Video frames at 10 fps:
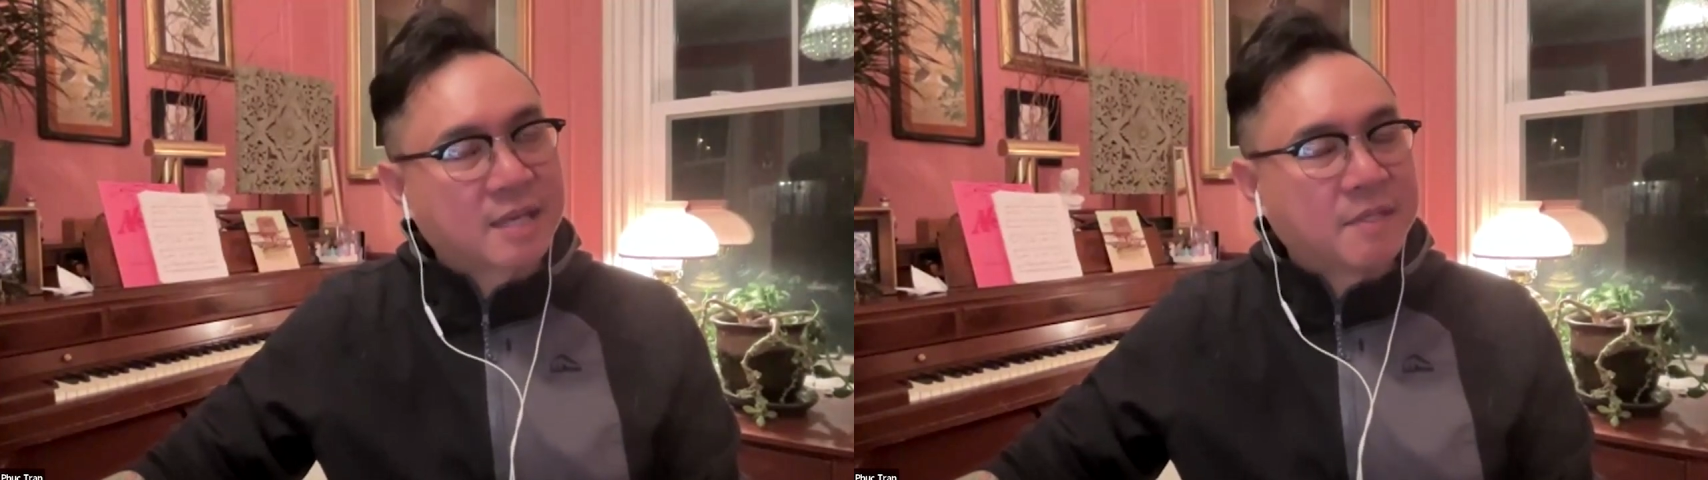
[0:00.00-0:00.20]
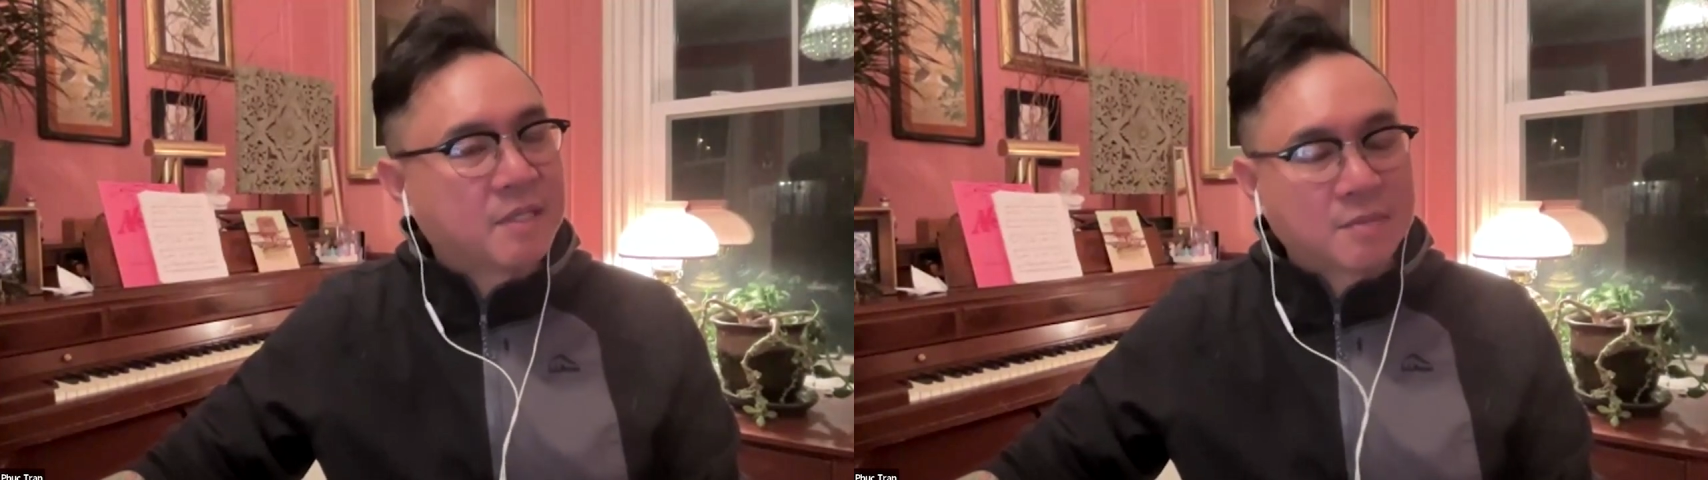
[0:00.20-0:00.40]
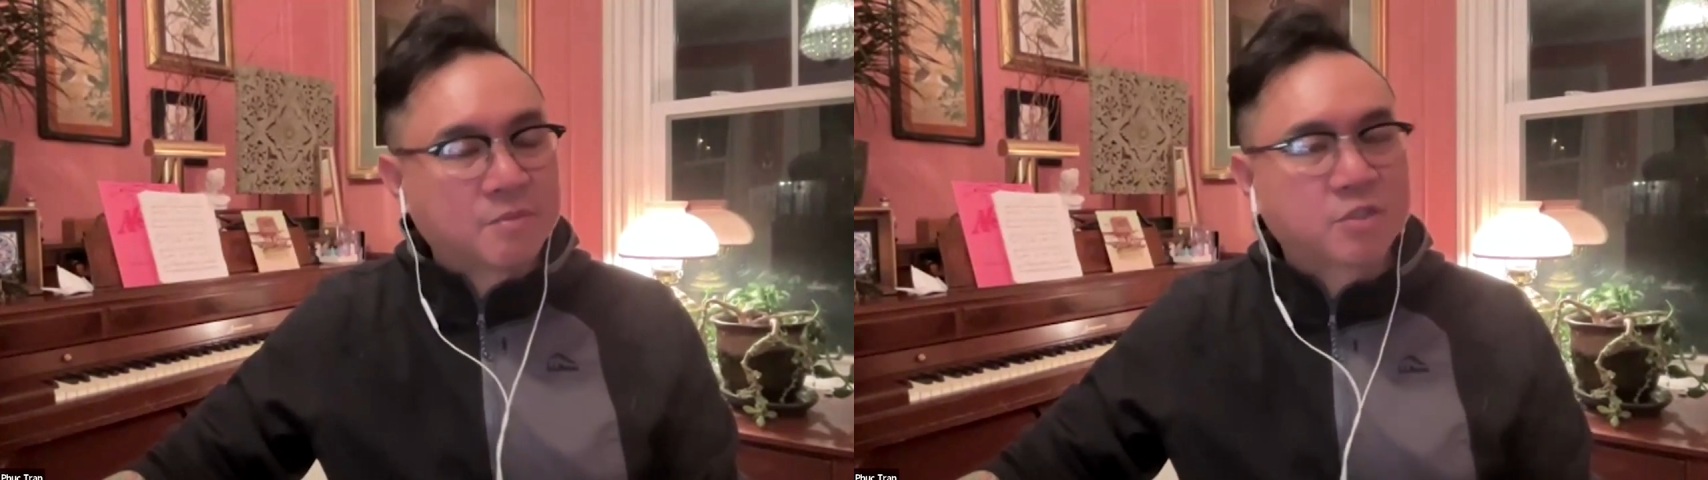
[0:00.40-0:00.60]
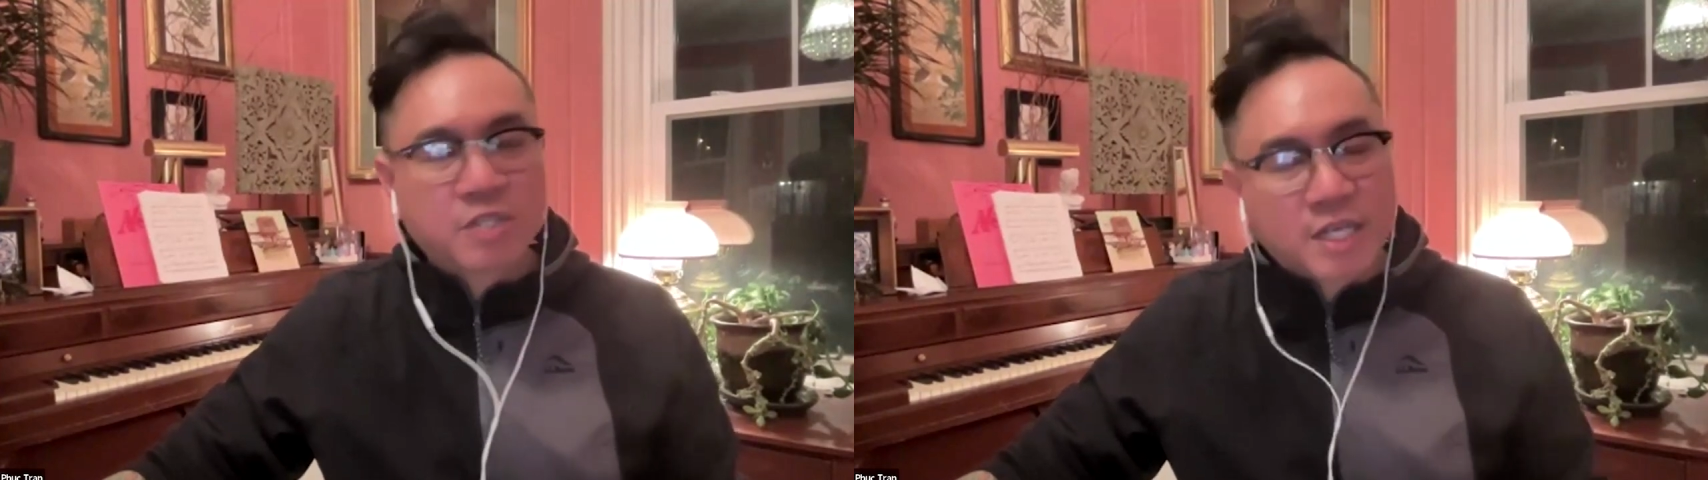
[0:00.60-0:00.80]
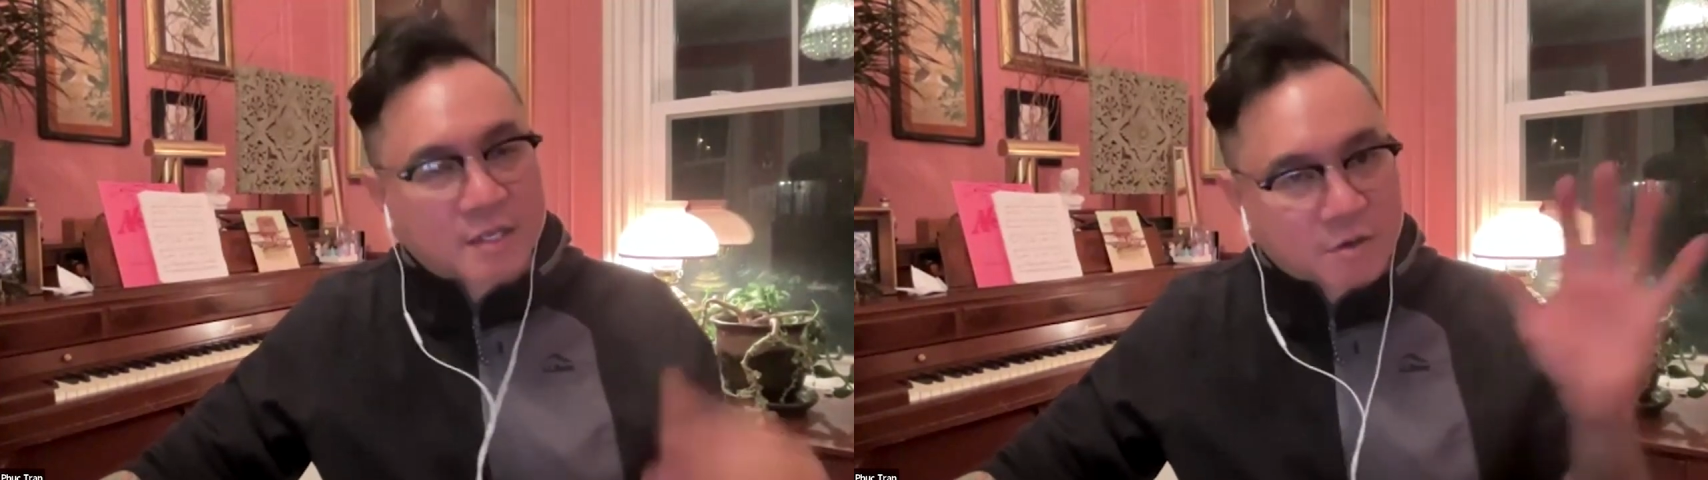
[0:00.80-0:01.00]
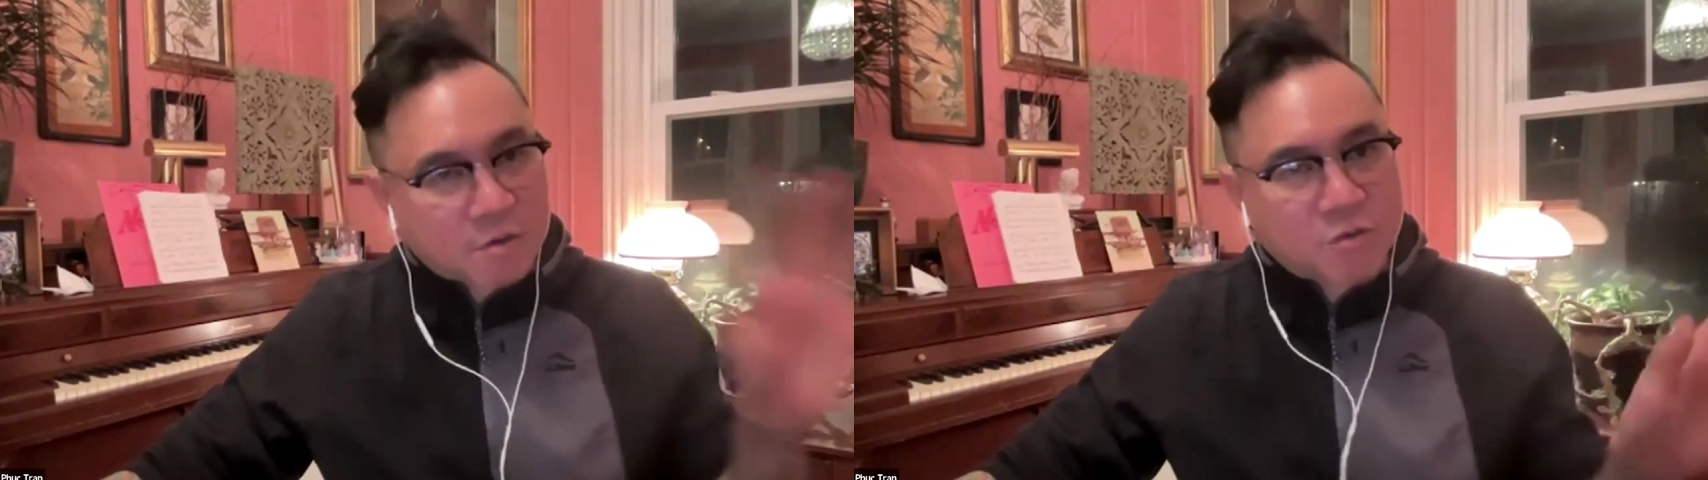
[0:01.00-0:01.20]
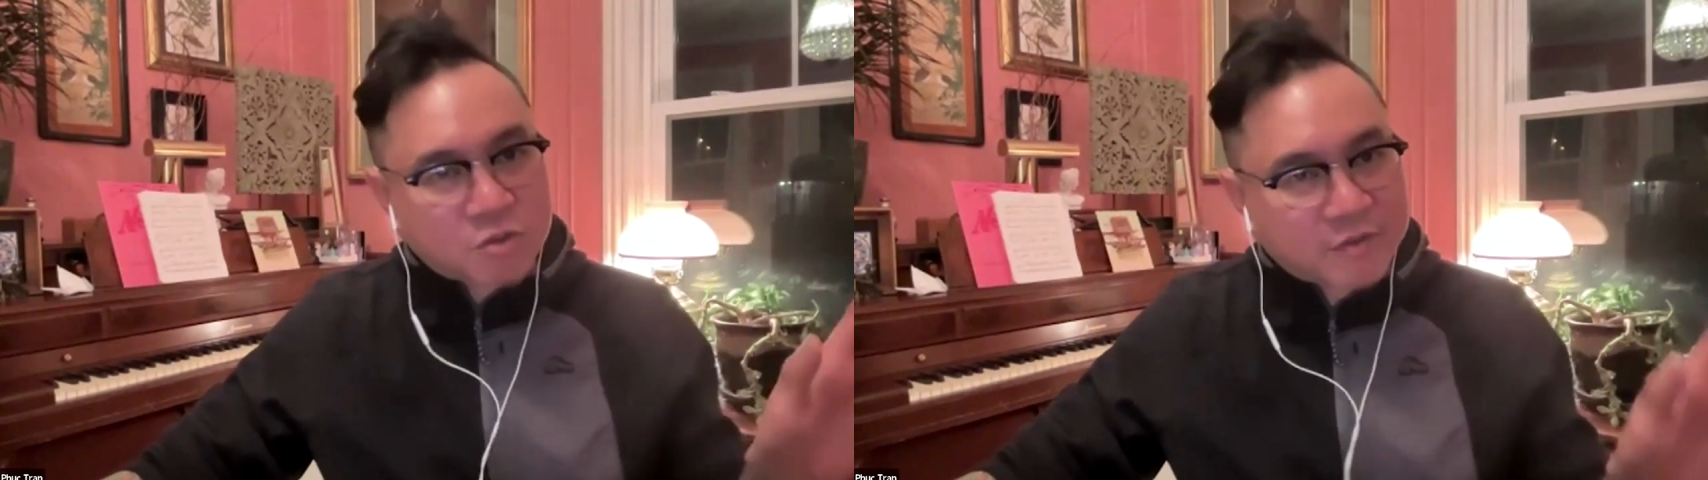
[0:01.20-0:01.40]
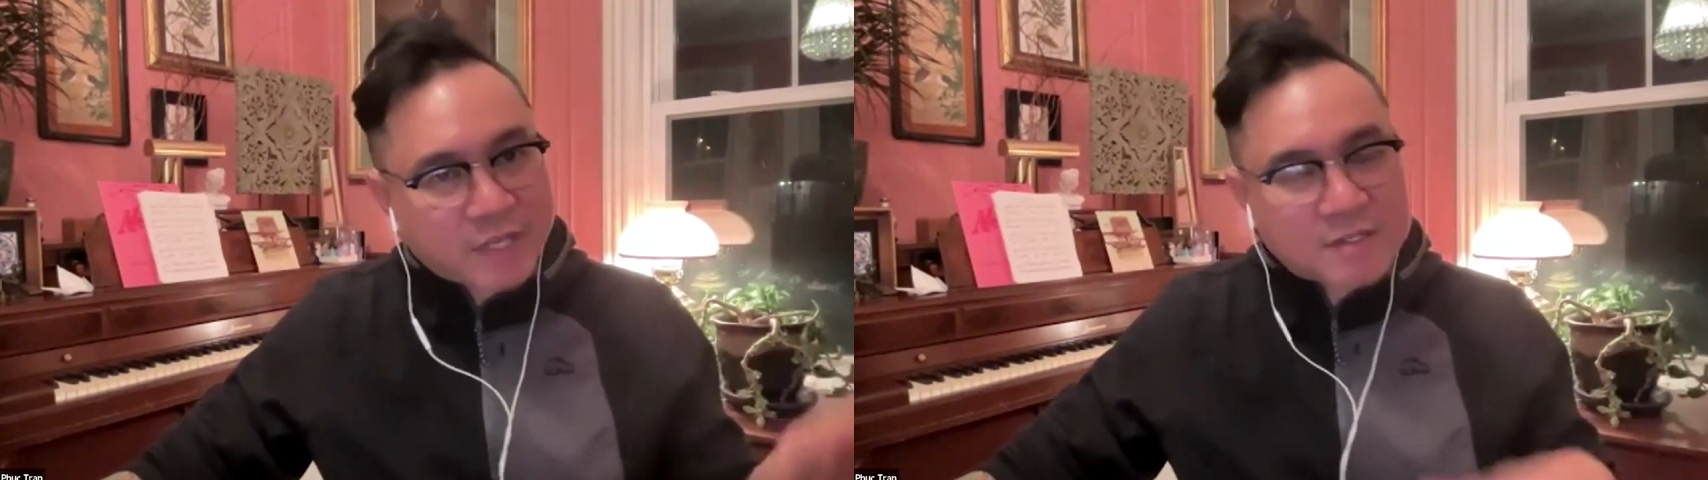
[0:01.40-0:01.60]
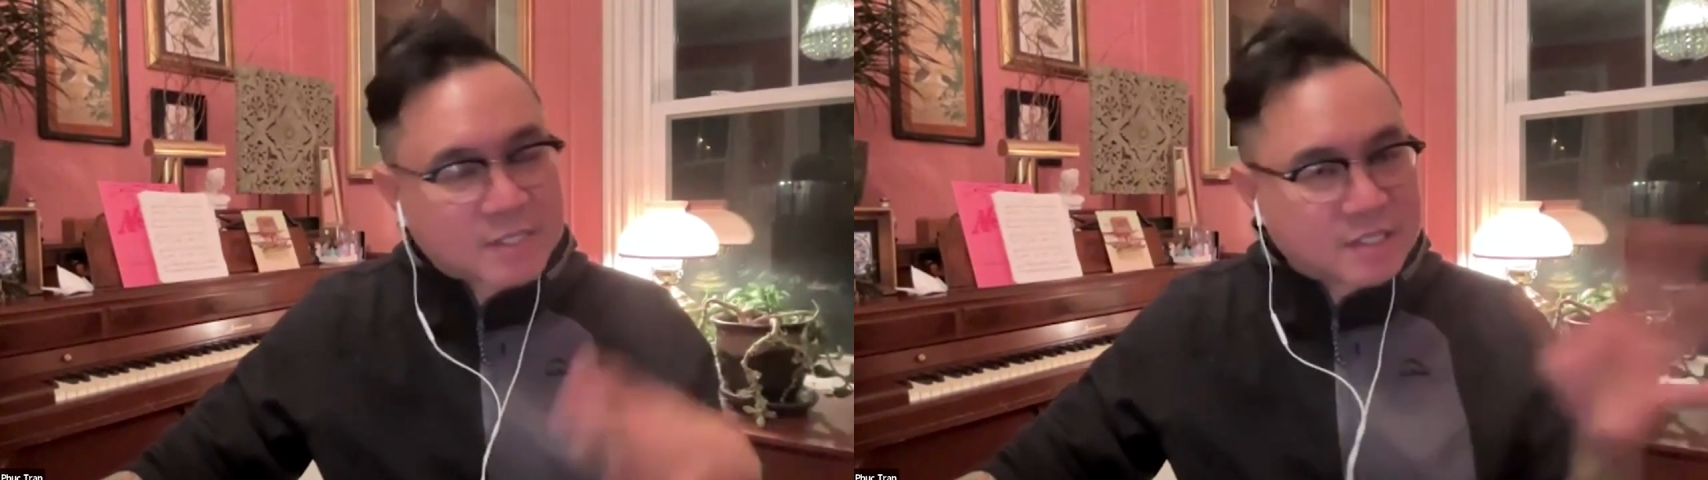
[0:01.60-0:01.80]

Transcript: I mean, I'm sure she had her own travails.